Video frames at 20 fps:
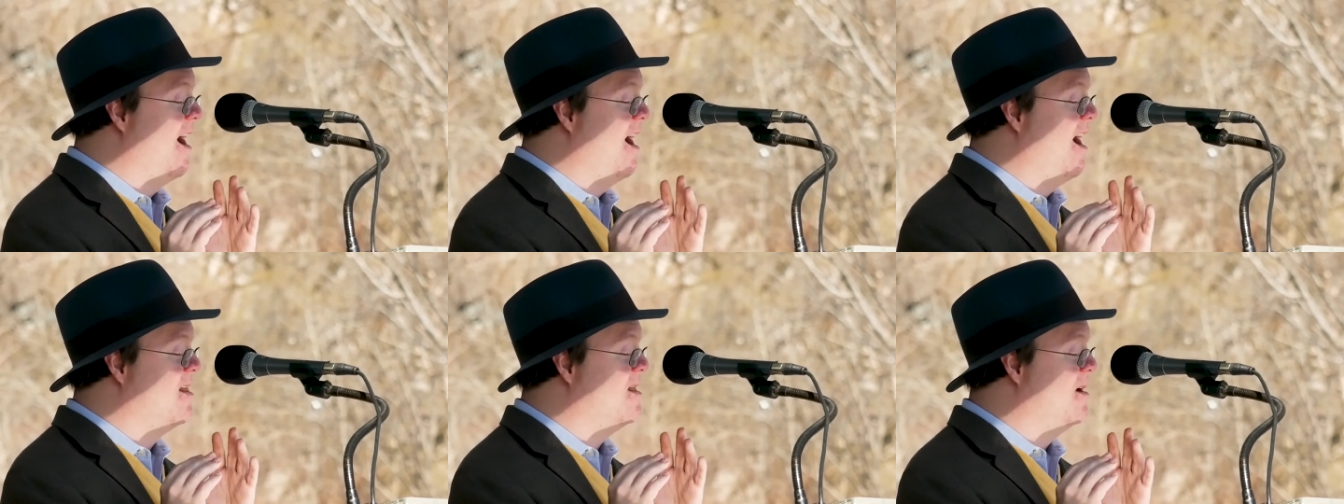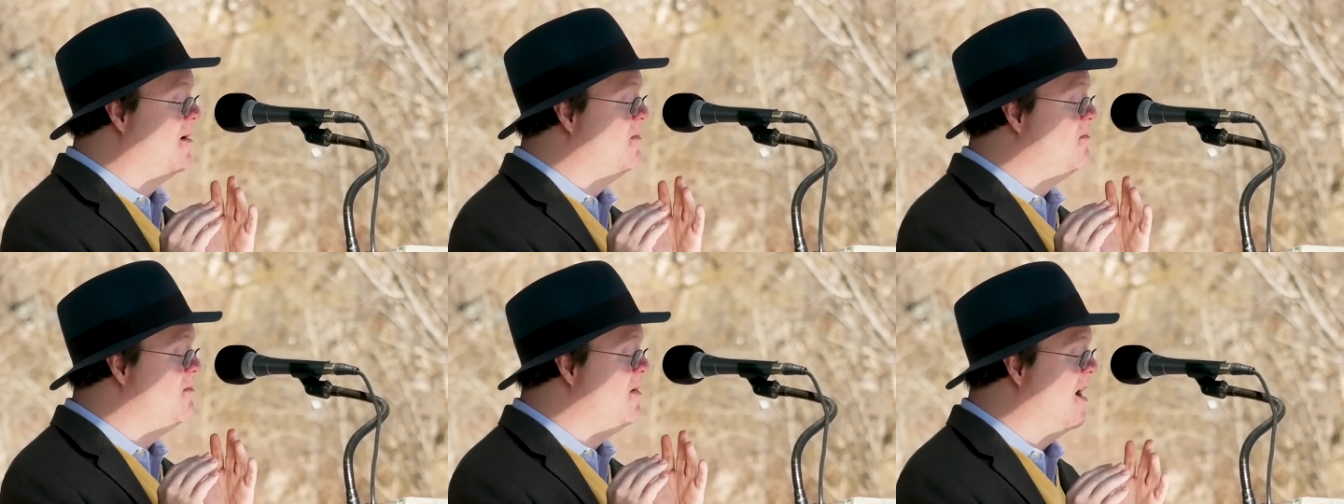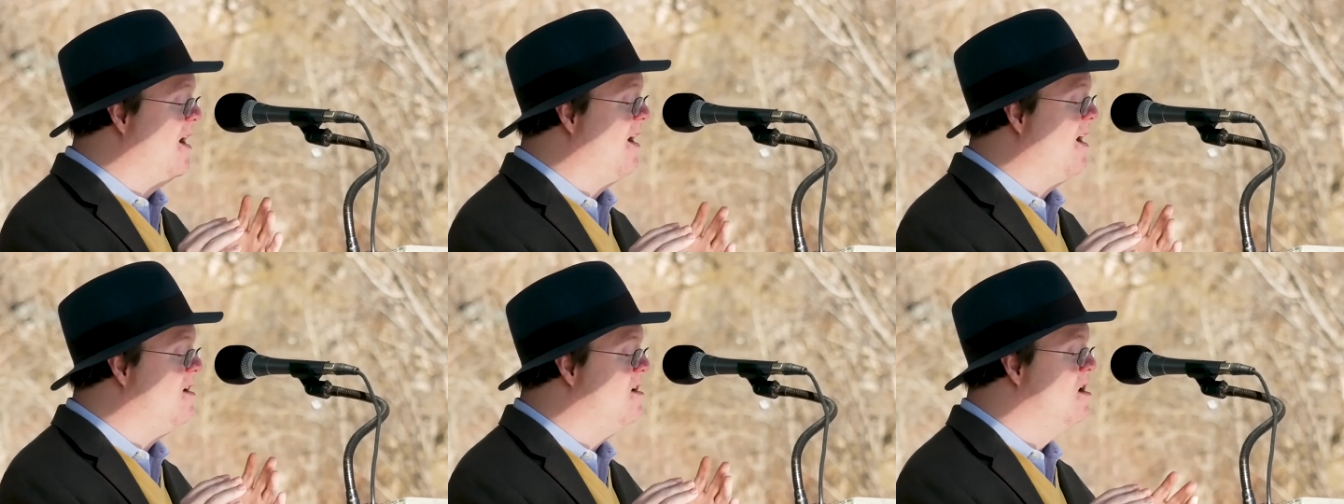as a
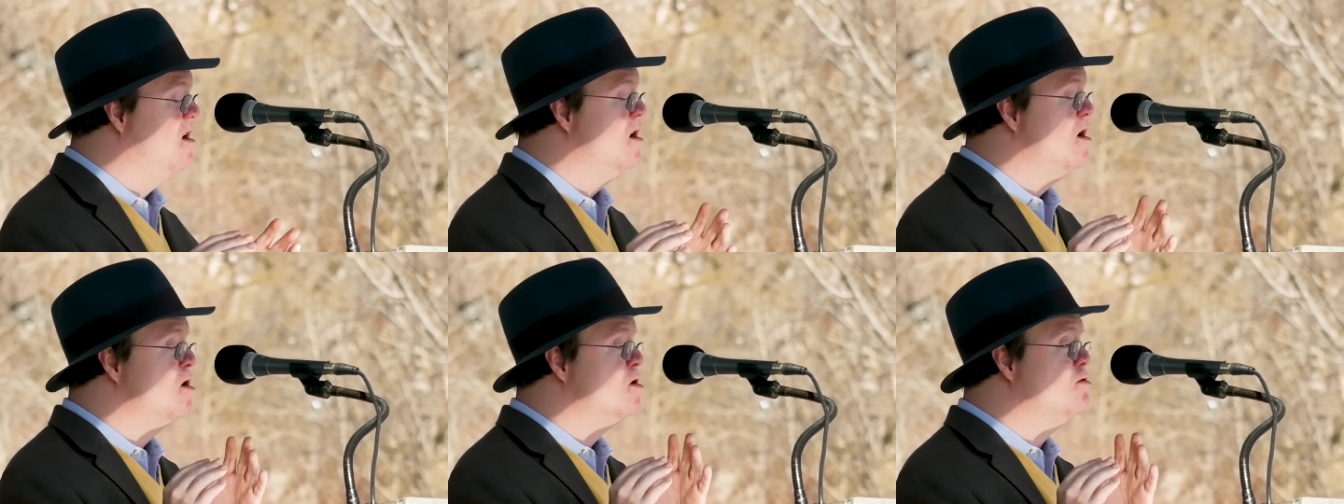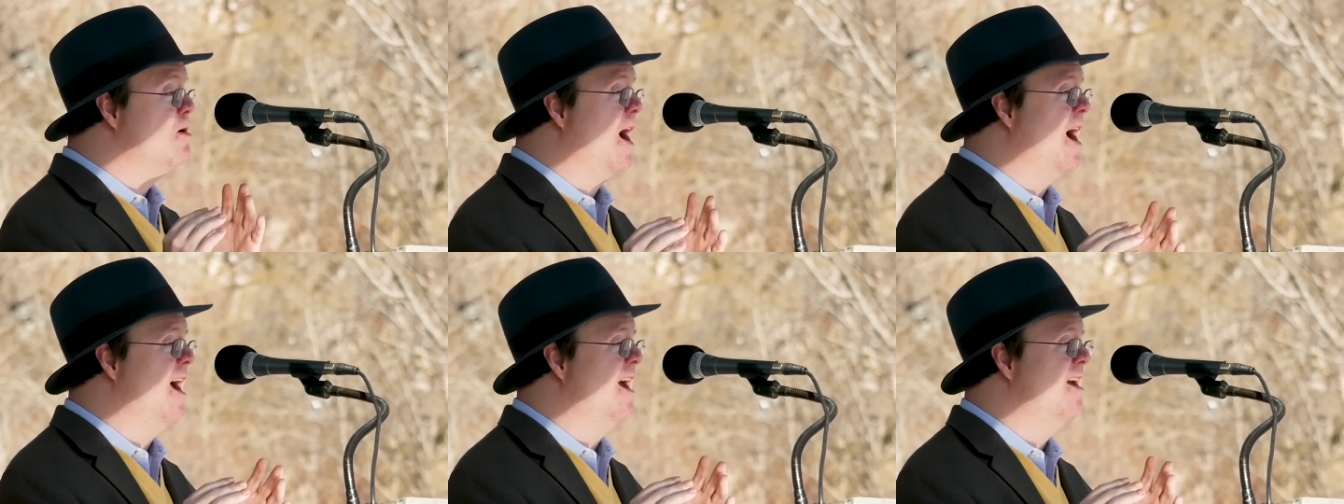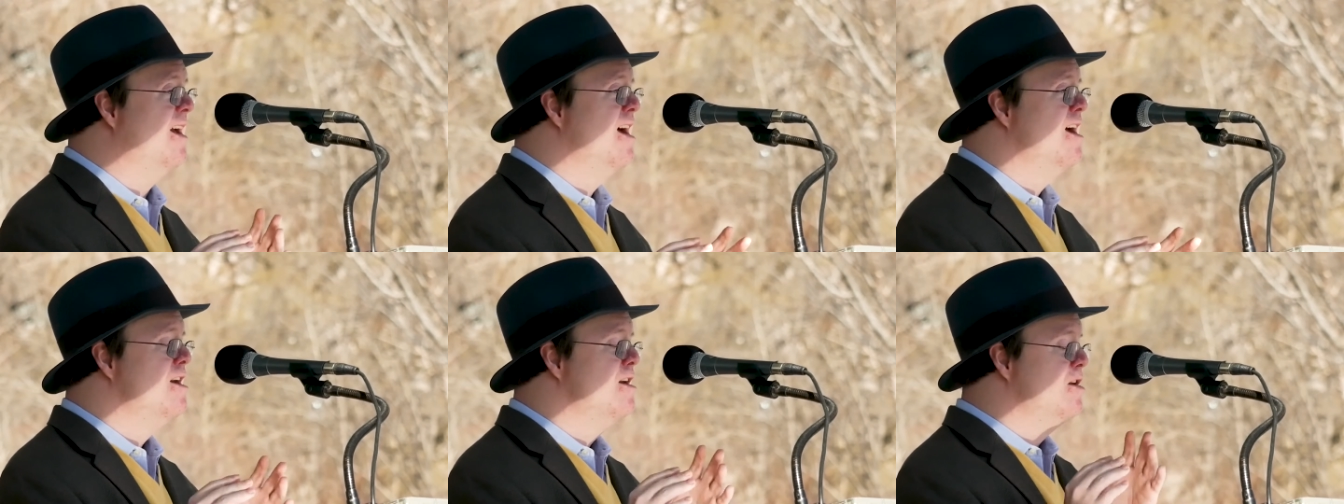man trying